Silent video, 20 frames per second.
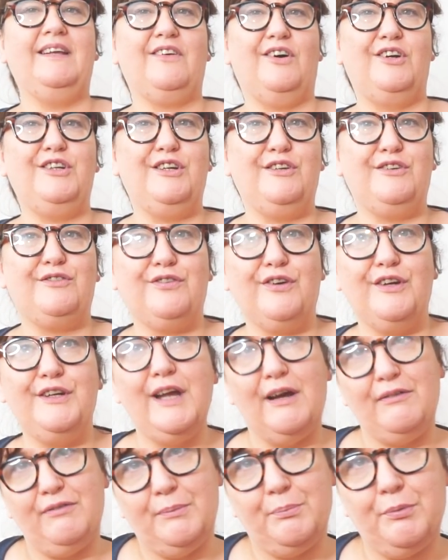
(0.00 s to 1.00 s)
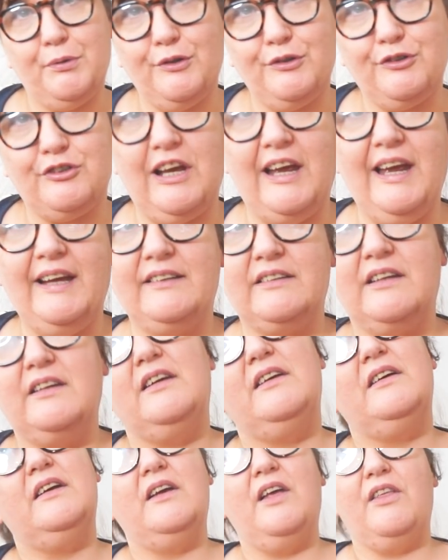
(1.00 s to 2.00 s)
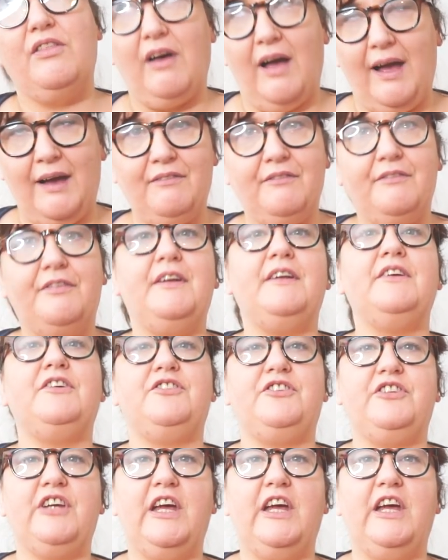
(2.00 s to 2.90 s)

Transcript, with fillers: that I used for another project but I haven't finished